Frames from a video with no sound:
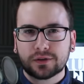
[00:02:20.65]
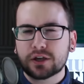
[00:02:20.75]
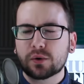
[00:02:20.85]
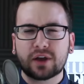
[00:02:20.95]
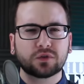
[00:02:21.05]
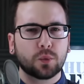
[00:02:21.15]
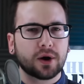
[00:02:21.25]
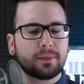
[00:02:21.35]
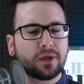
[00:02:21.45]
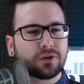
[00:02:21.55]
they don't have to
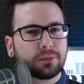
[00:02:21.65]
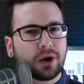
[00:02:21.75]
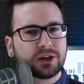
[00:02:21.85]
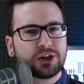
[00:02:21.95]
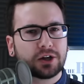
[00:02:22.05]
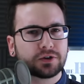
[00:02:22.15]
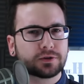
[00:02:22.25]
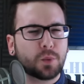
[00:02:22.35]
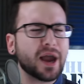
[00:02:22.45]
worry about third party challengers.